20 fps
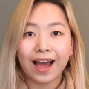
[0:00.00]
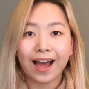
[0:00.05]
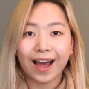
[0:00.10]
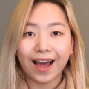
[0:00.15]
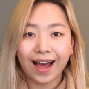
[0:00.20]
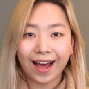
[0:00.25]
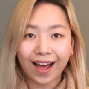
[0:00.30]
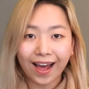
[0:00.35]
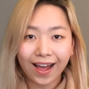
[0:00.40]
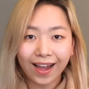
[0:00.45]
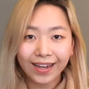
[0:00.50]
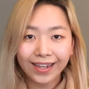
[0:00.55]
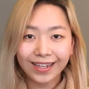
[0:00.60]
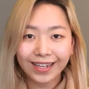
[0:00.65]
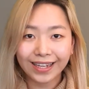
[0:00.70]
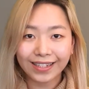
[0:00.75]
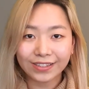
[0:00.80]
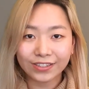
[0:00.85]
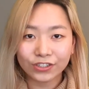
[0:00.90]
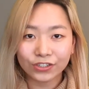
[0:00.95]
I
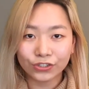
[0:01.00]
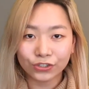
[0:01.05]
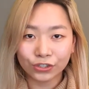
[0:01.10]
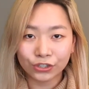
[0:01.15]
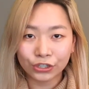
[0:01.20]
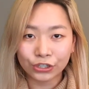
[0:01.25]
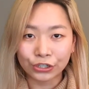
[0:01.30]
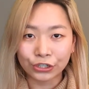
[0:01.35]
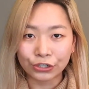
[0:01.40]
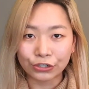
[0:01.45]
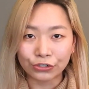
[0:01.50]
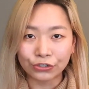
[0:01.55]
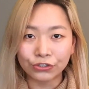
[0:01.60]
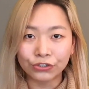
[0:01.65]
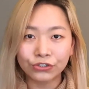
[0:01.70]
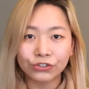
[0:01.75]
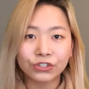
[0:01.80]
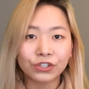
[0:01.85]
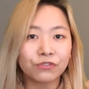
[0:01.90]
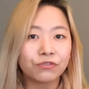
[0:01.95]
get to
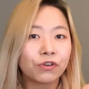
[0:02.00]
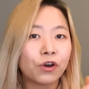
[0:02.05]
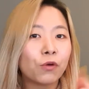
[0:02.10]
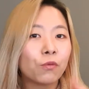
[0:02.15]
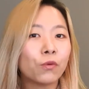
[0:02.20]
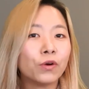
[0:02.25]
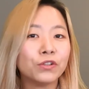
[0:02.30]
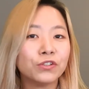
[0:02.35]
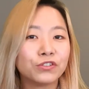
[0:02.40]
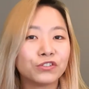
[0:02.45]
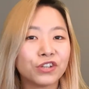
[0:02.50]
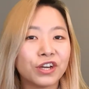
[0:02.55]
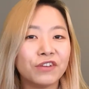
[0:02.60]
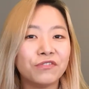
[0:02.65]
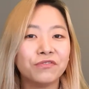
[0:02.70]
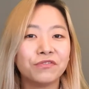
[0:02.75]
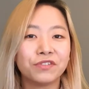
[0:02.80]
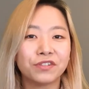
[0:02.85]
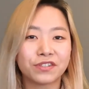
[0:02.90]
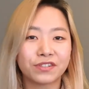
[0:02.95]
choose if I want to
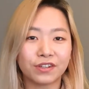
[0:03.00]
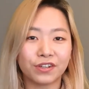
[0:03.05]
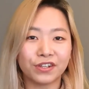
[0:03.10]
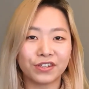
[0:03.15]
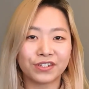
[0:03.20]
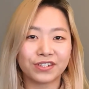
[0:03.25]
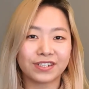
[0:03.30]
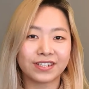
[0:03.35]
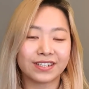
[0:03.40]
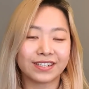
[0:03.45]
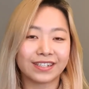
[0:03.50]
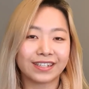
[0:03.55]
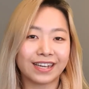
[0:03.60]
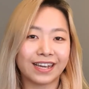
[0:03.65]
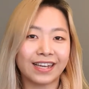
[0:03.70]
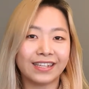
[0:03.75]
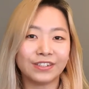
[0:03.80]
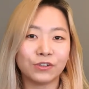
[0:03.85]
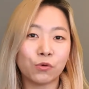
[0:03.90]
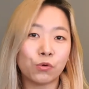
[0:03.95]
emphasize it
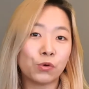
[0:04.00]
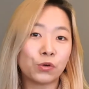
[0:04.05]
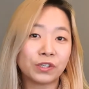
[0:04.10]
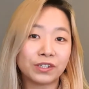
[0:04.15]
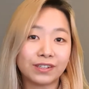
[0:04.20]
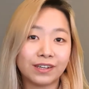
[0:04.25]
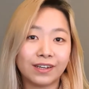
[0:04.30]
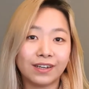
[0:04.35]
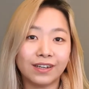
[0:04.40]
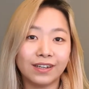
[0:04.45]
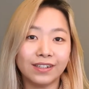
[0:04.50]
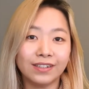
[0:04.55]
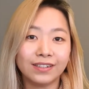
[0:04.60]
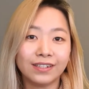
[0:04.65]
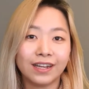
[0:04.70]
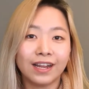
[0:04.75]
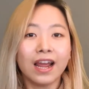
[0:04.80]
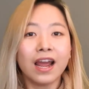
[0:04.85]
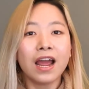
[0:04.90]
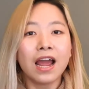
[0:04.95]
again or not.
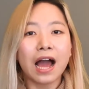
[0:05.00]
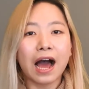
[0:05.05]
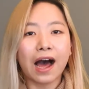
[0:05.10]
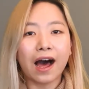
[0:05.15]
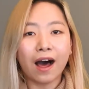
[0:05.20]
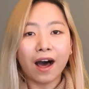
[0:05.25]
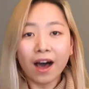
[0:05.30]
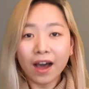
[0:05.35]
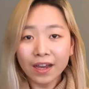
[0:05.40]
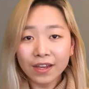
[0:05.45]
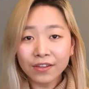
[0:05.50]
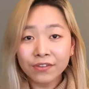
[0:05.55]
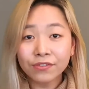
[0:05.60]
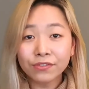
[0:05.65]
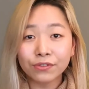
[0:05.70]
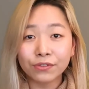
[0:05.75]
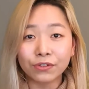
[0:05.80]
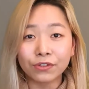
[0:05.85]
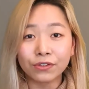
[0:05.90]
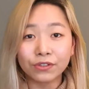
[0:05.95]
I
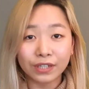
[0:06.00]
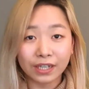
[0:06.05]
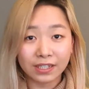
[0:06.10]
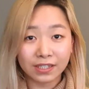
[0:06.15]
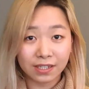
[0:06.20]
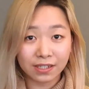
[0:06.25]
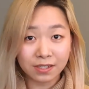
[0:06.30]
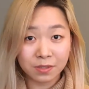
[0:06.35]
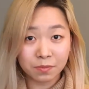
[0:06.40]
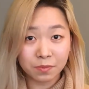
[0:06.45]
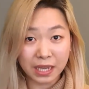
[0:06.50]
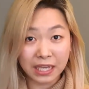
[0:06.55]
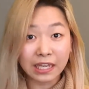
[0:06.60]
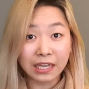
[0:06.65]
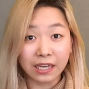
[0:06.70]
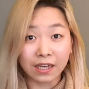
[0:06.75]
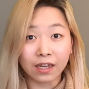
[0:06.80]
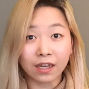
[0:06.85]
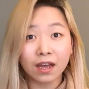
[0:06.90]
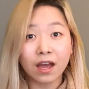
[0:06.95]
thought, as a
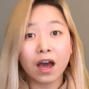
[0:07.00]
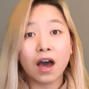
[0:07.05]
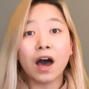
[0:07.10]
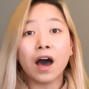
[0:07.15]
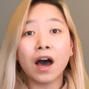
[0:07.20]
speaker,